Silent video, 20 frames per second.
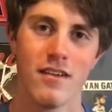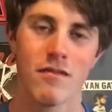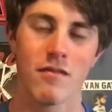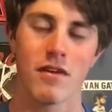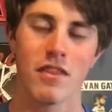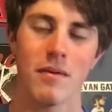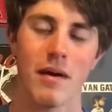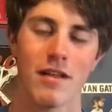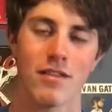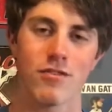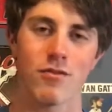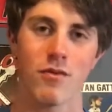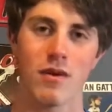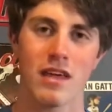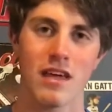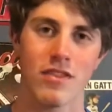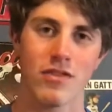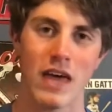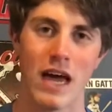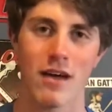With about
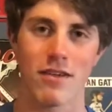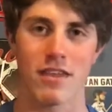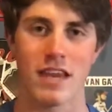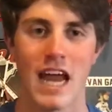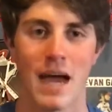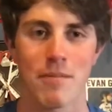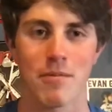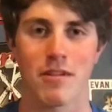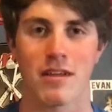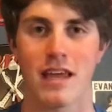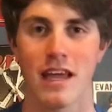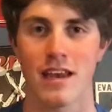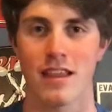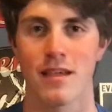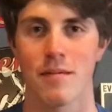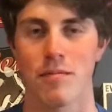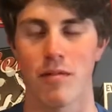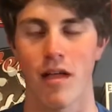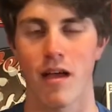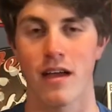20,000 applicants
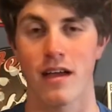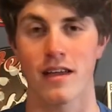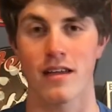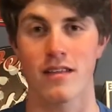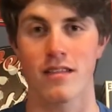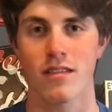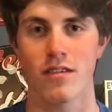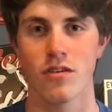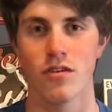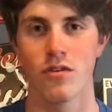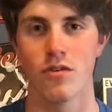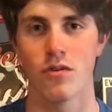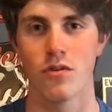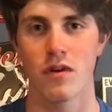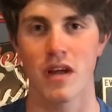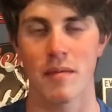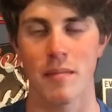applying to